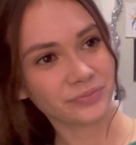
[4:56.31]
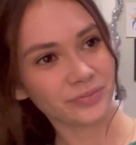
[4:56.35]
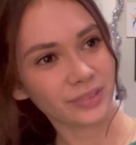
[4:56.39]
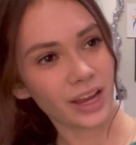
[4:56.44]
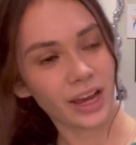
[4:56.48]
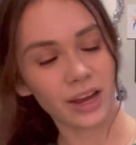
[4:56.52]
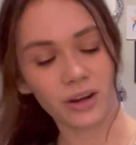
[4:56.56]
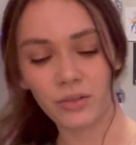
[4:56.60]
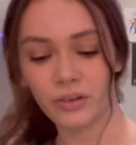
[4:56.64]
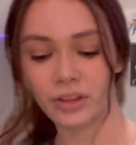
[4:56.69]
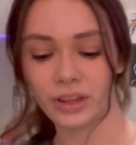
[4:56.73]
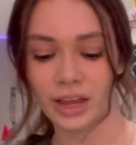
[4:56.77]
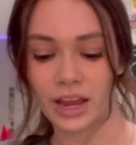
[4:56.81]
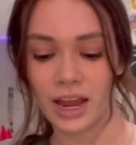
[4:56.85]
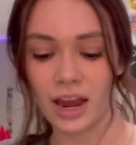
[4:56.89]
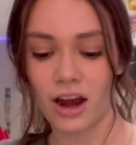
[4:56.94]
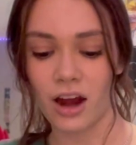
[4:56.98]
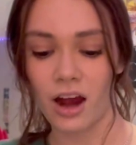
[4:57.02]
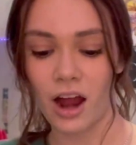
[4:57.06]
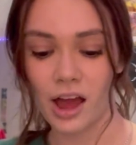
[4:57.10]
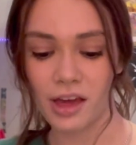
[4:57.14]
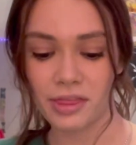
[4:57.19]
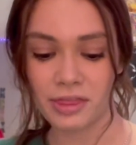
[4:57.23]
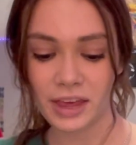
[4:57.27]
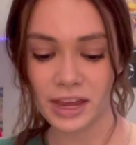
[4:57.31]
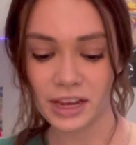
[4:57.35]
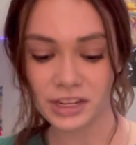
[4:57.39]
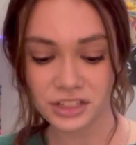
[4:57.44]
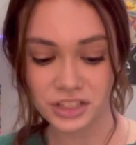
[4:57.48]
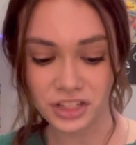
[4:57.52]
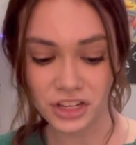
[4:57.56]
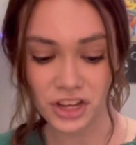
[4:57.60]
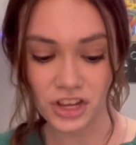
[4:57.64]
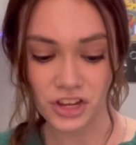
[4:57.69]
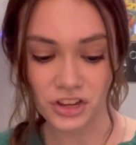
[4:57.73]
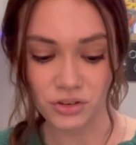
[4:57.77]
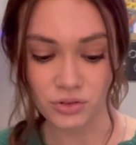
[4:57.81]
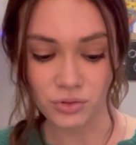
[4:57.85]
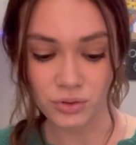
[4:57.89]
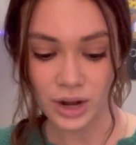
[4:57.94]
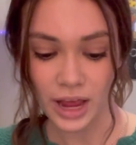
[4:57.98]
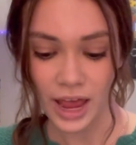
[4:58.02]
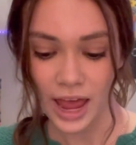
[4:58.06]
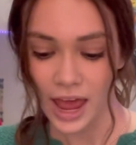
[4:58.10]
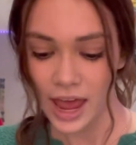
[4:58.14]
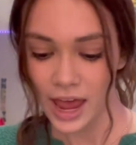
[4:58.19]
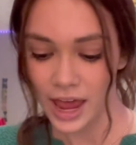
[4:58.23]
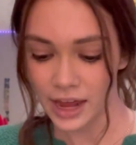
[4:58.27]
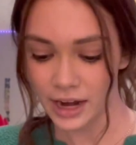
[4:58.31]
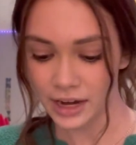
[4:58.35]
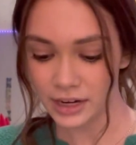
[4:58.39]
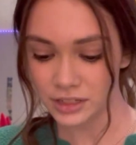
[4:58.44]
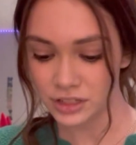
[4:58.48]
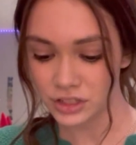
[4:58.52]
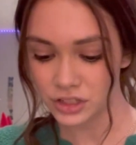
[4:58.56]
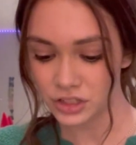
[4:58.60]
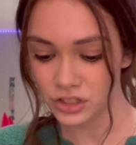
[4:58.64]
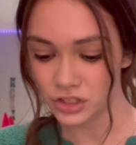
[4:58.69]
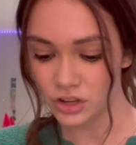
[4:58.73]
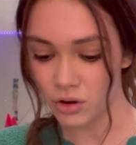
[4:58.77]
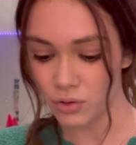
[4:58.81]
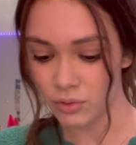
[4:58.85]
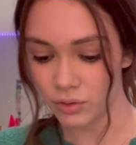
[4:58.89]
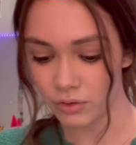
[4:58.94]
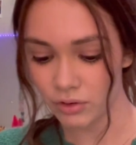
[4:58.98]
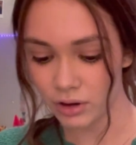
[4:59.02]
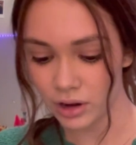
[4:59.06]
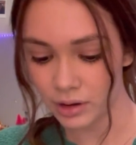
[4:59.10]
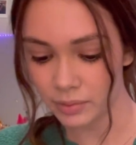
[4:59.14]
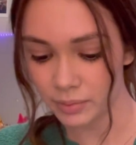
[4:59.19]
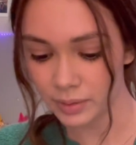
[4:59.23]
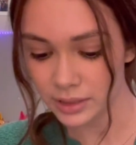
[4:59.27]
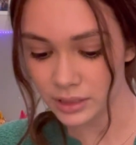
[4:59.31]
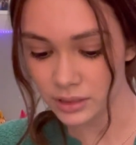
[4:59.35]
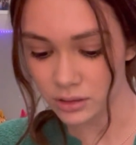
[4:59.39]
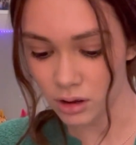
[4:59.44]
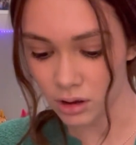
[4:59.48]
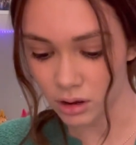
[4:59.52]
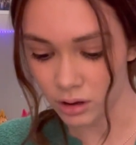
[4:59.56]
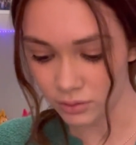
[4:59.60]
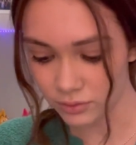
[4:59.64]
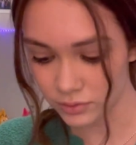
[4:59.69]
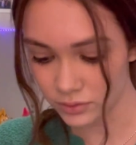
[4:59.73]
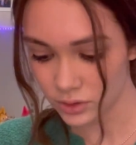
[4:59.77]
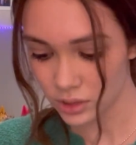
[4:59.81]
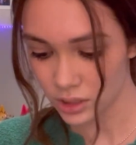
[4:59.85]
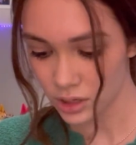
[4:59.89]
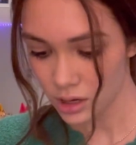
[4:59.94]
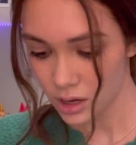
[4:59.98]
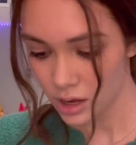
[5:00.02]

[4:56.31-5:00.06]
I don't really care. I think it's cute, and it's so incredibly soft.